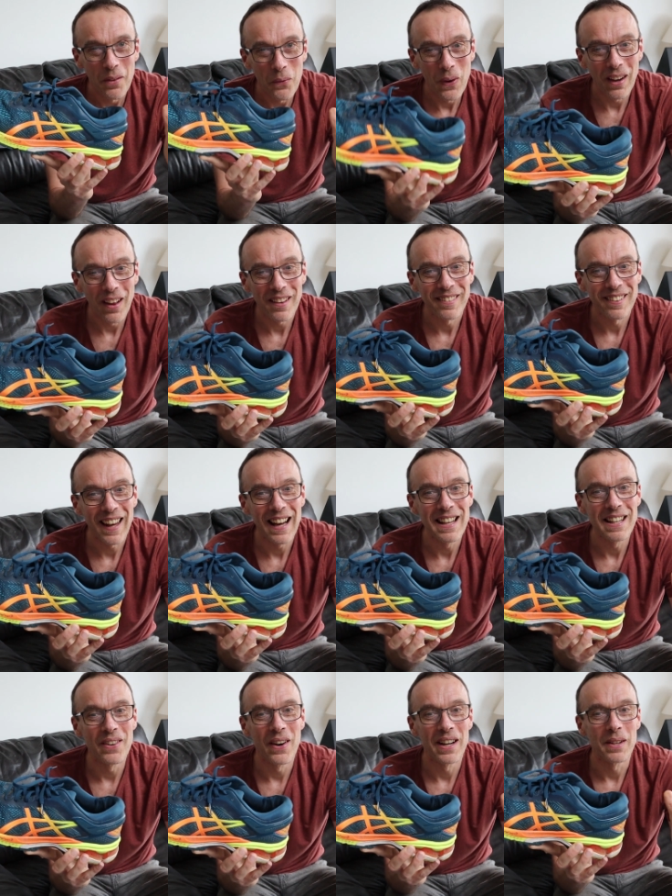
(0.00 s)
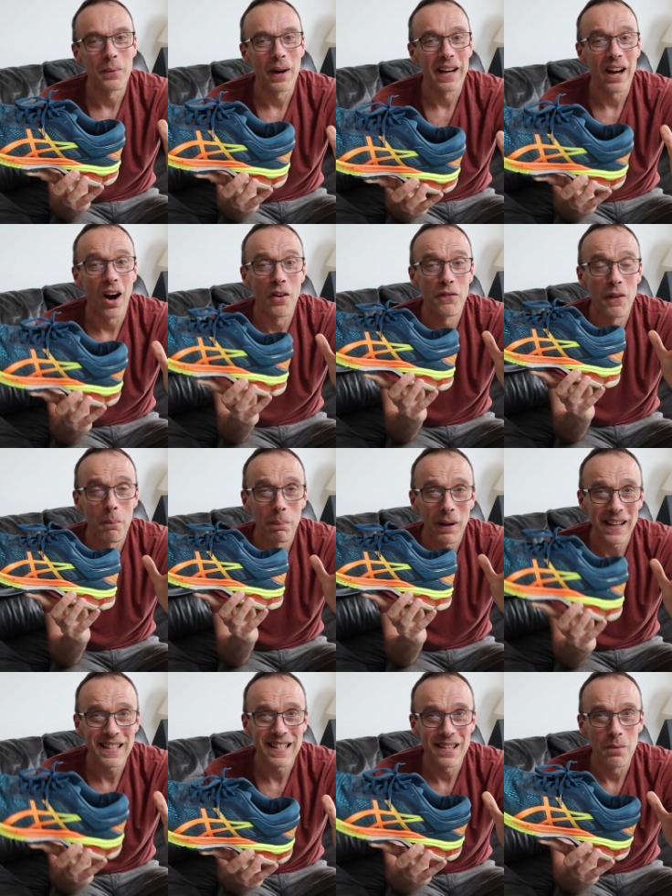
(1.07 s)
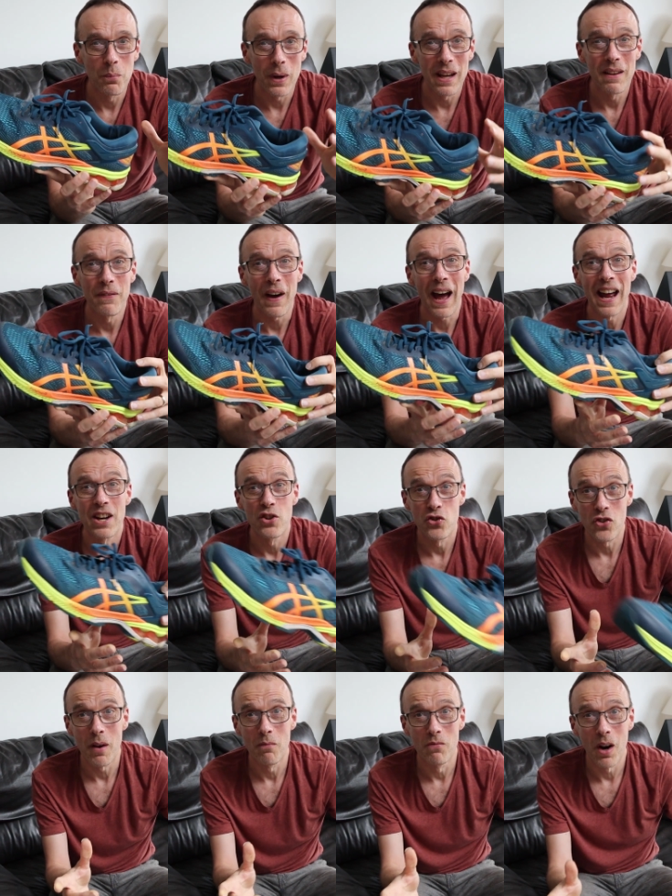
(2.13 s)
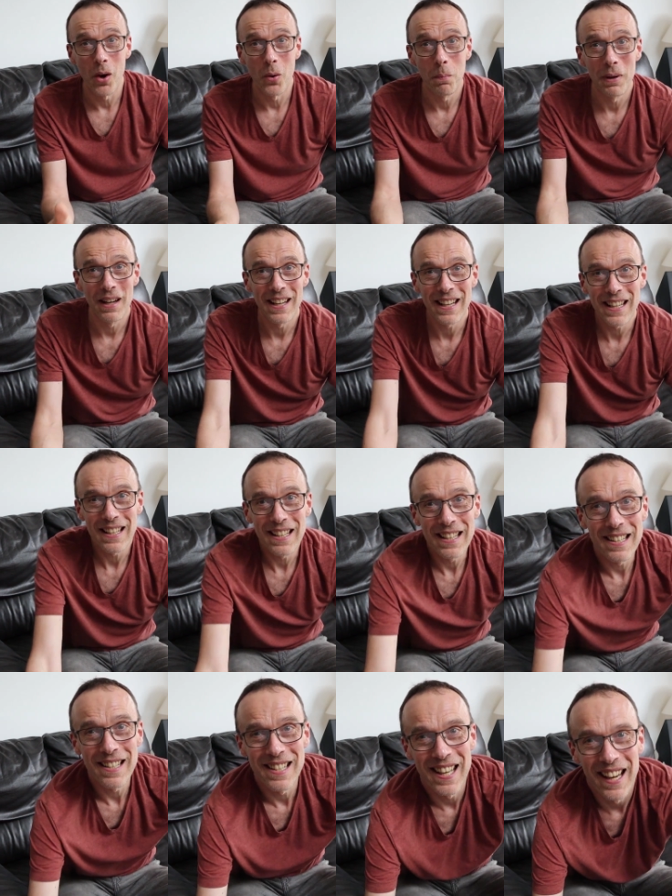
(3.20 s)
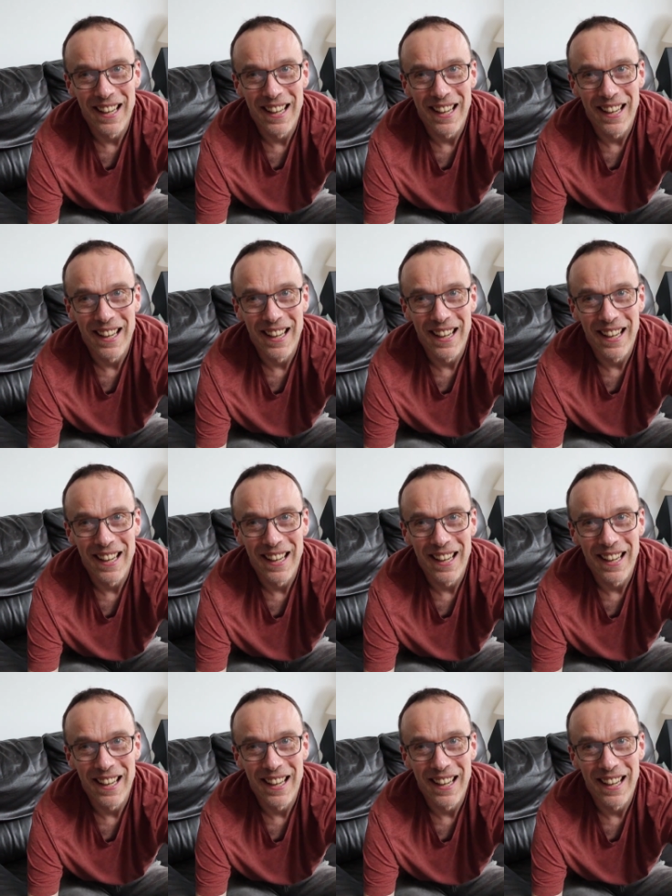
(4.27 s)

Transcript: Well, I'll tell you anyway. I'd replace them with, and drum roll please.